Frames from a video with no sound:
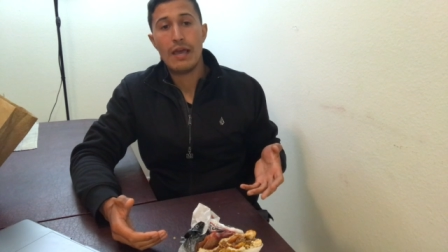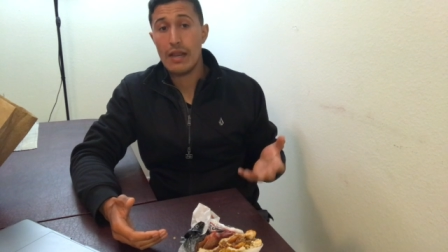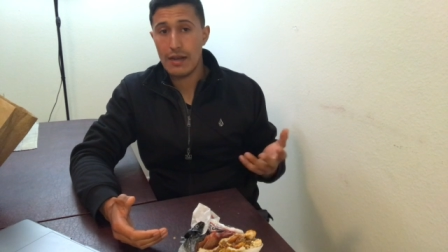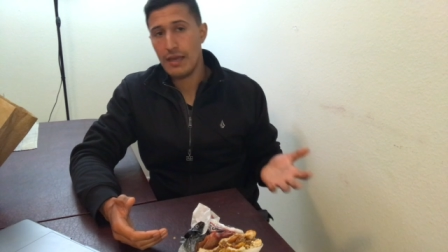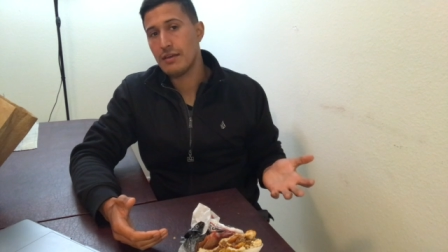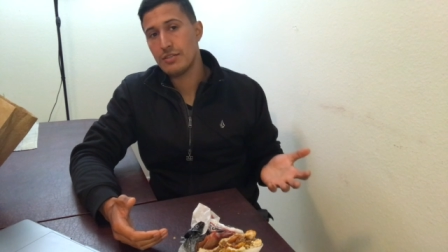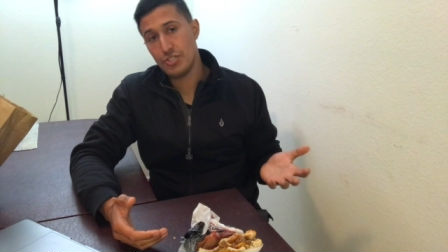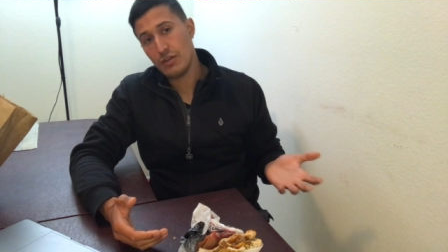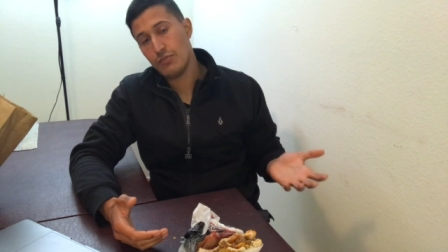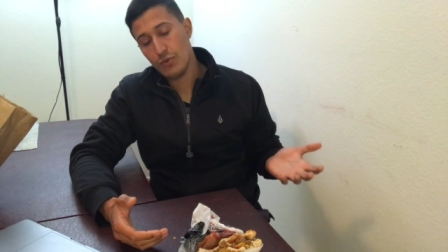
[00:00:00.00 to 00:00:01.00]
and like
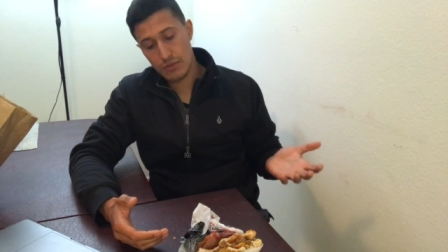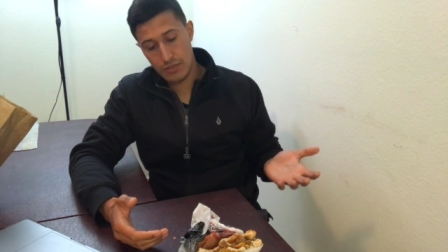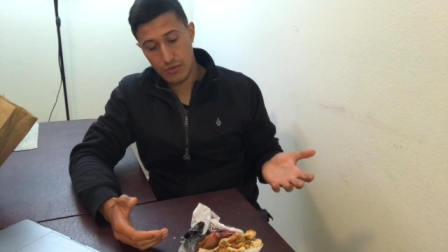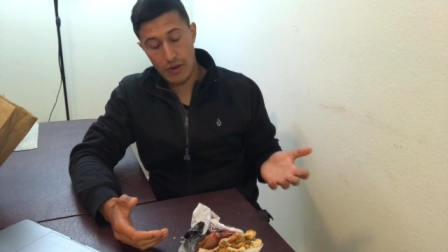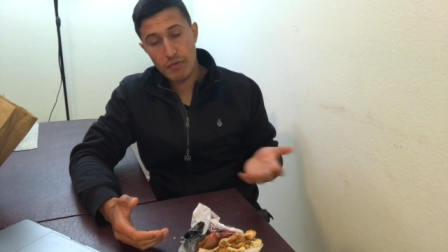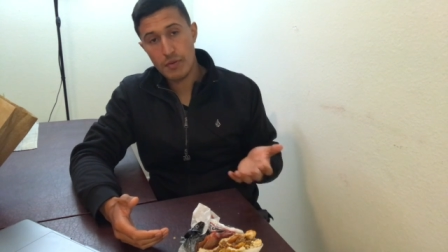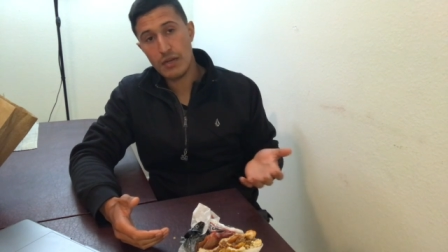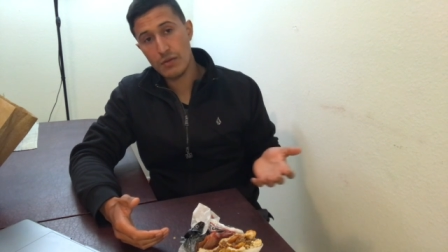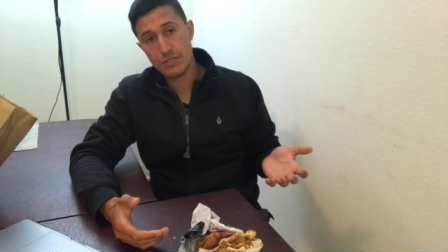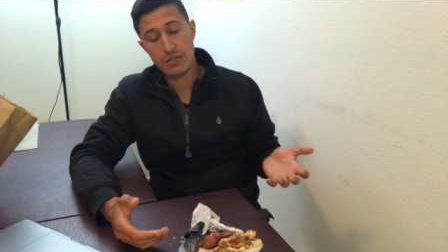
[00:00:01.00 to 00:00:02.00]
junk food. You know,
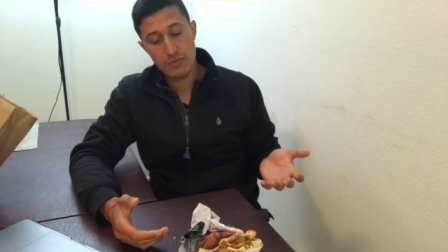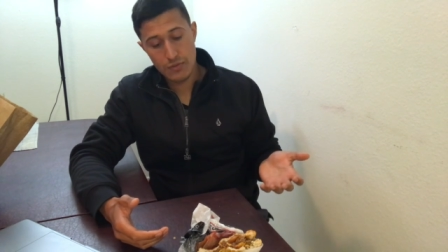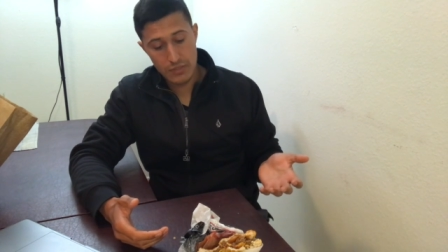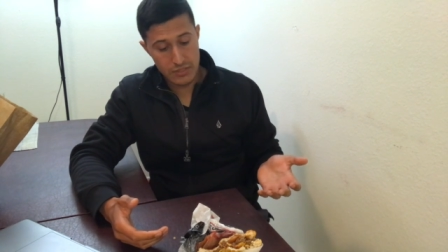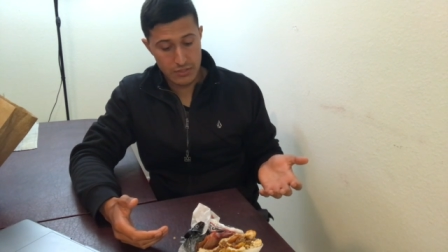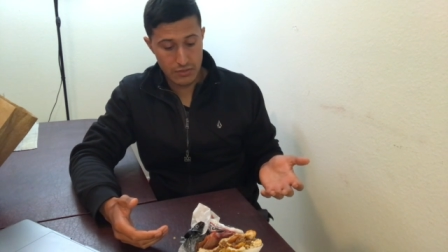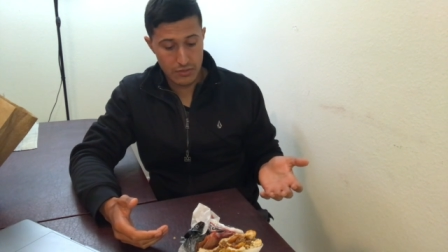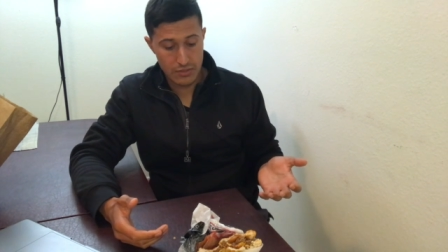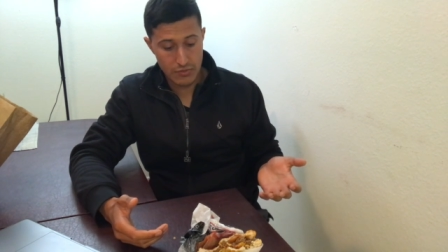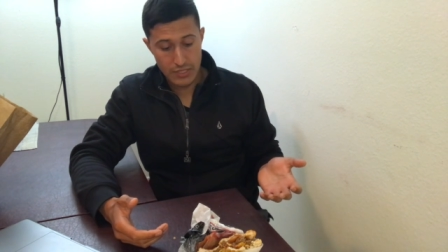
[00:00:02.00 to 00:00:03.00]
everybody loves junk food. It's
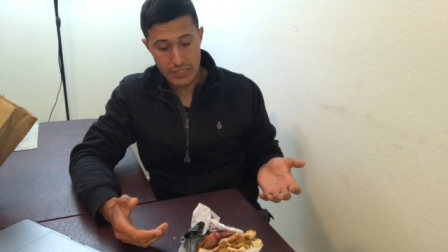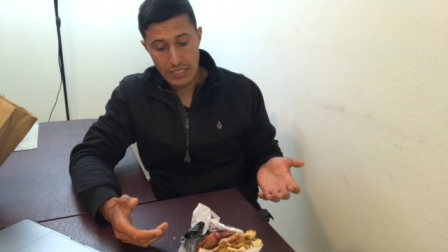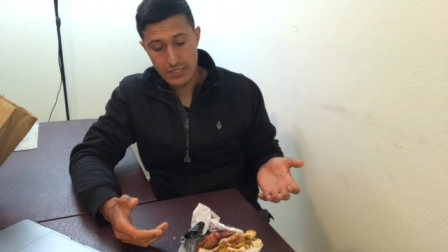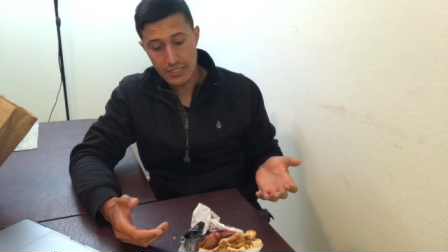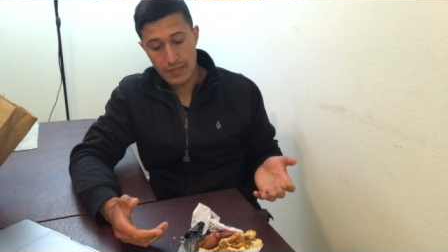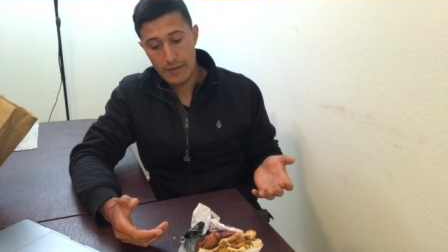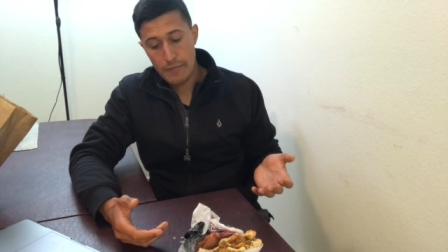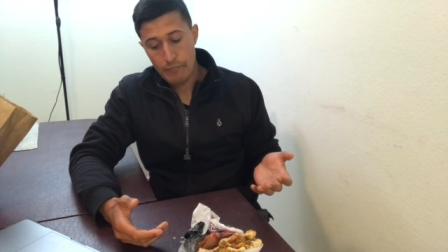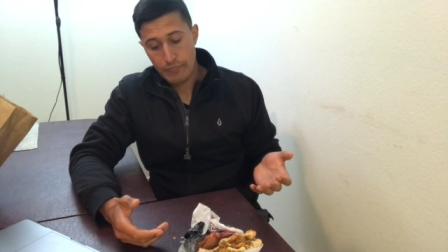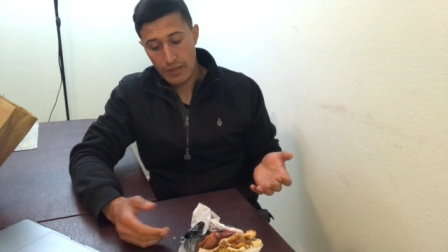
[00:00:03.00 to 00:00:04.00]
great tasting.
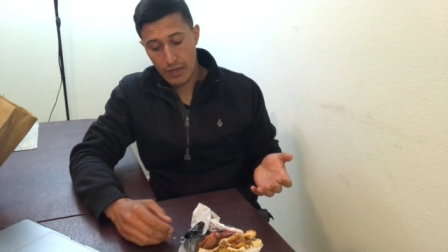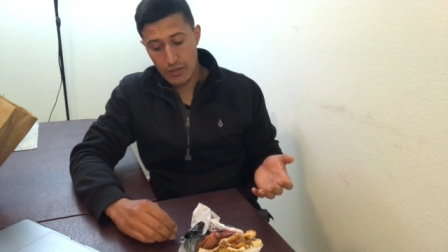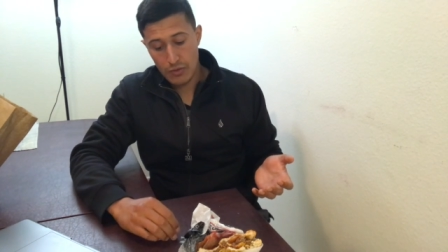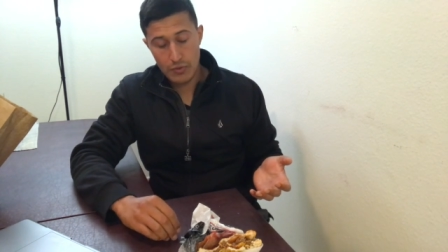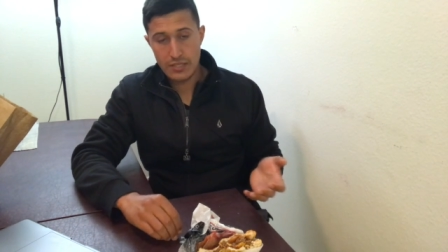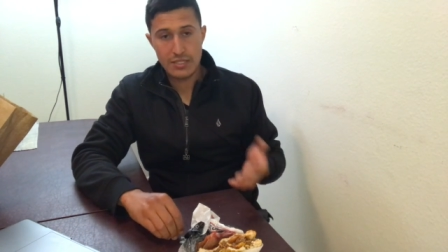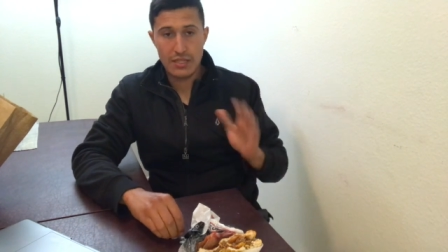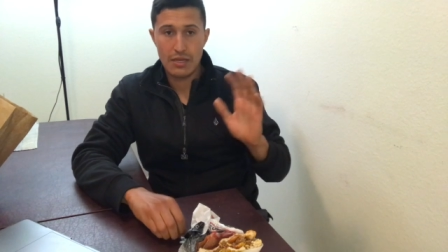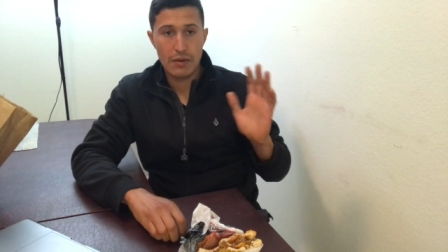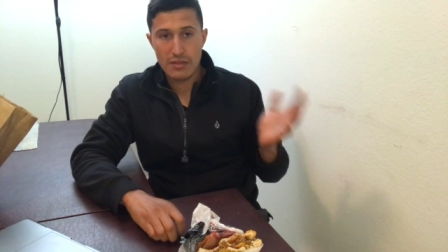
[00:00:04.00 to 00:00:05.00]
I know there's
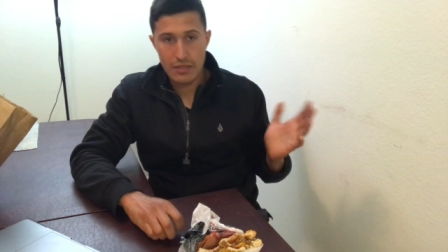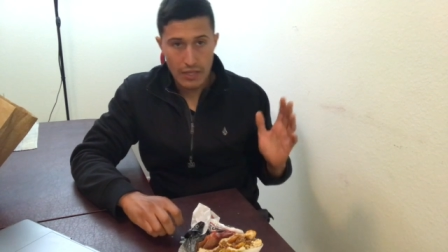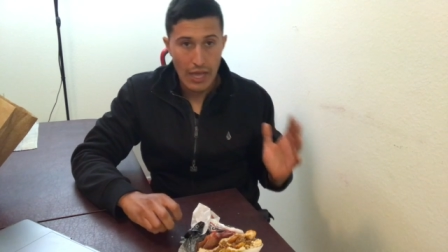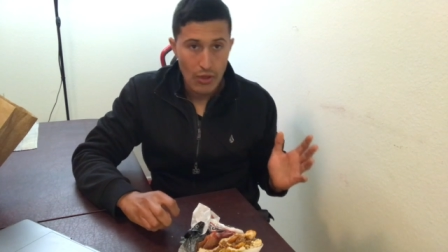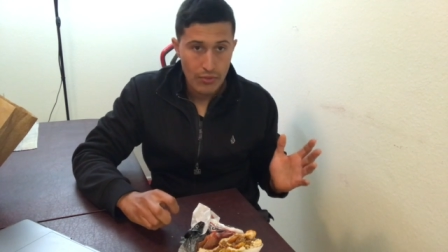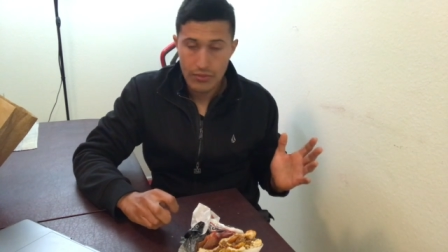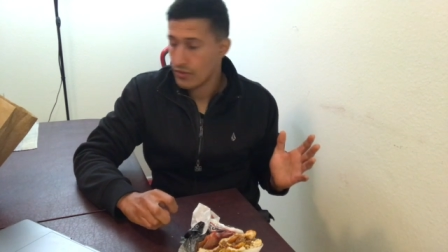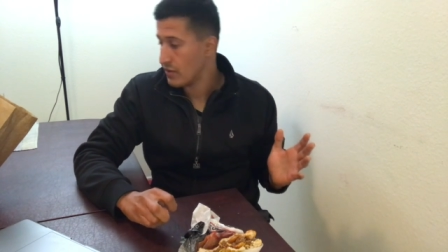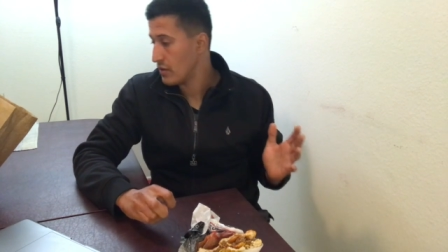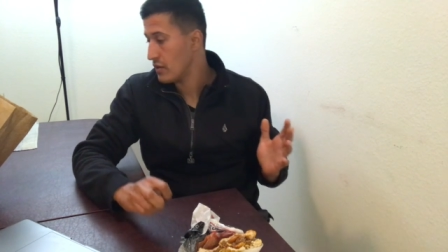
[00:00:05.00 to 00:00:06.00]
nothing about the health
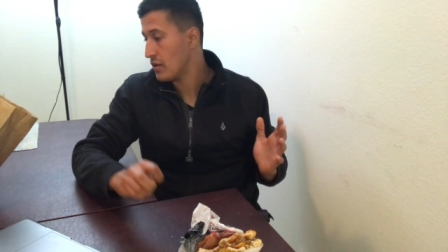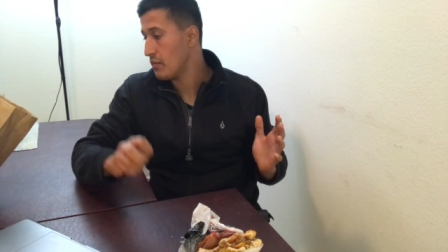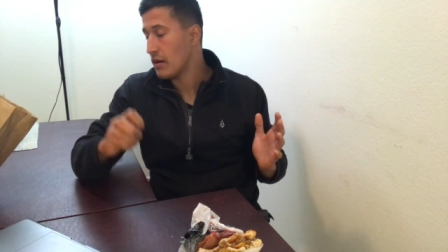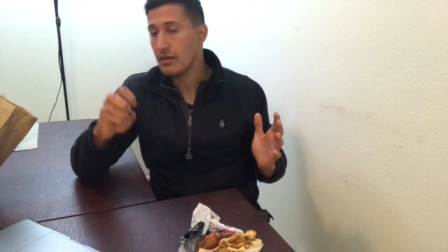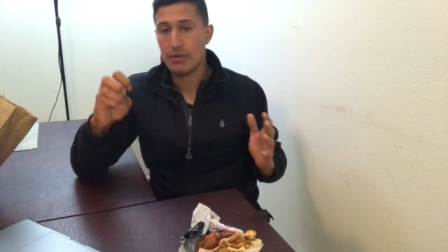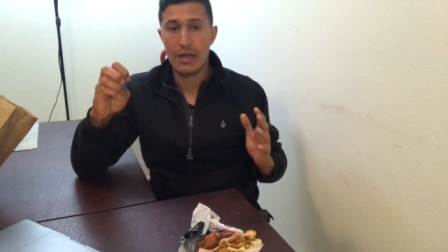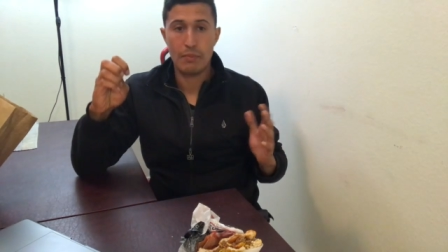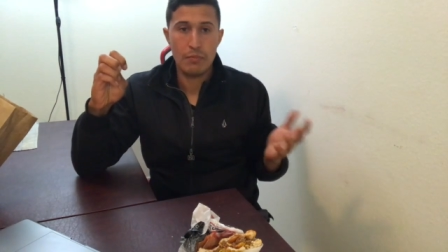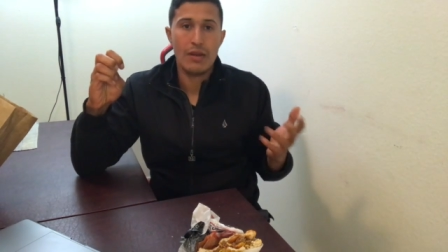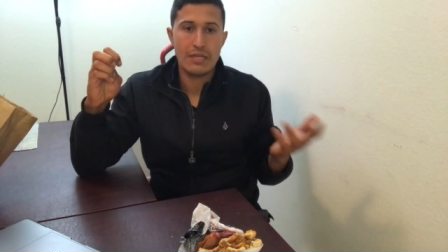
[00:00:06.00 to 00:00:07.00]
about it, but like
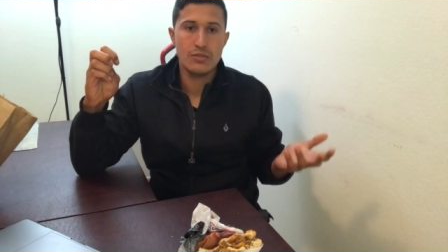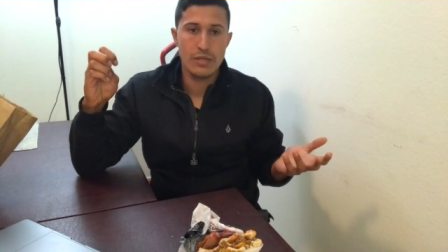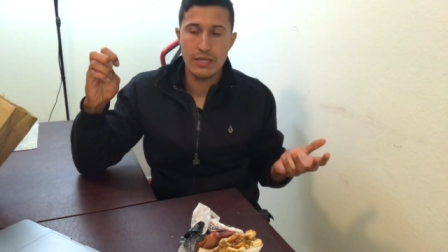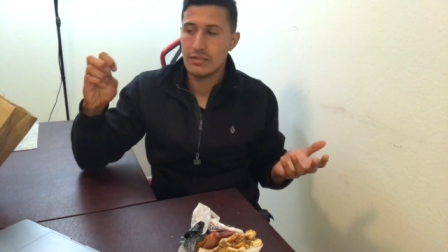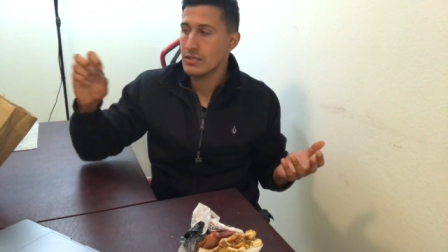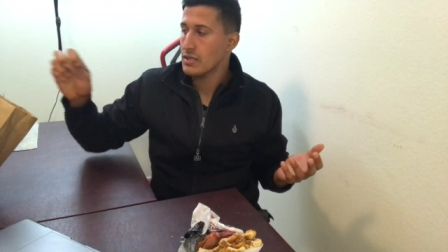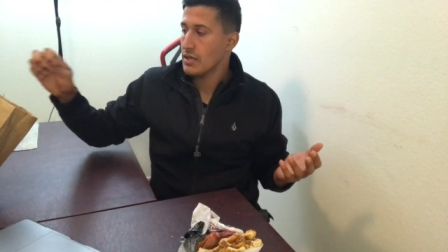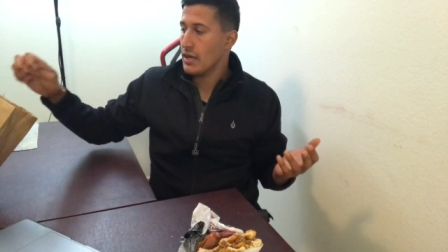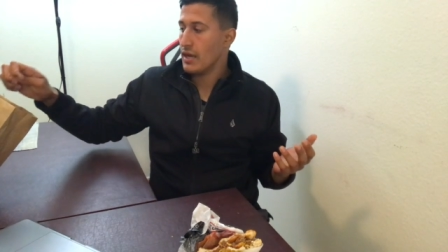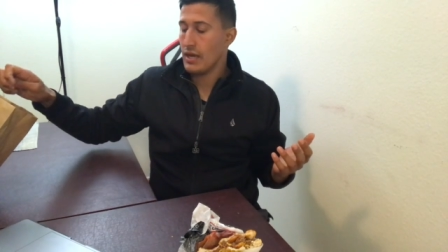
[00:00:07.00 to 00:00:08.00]
people like to eat,
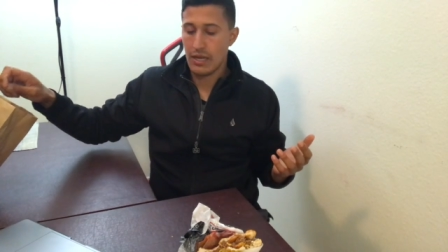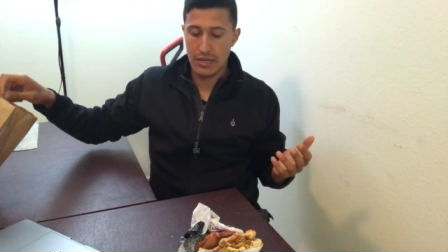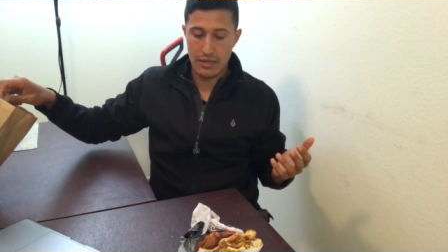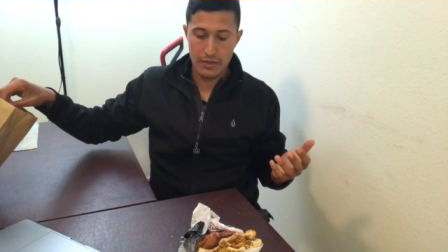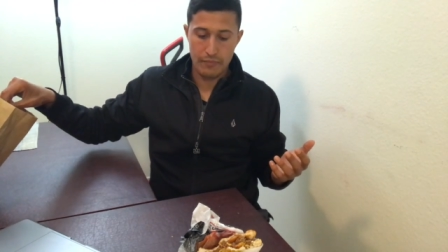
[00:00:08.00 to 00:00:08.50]
and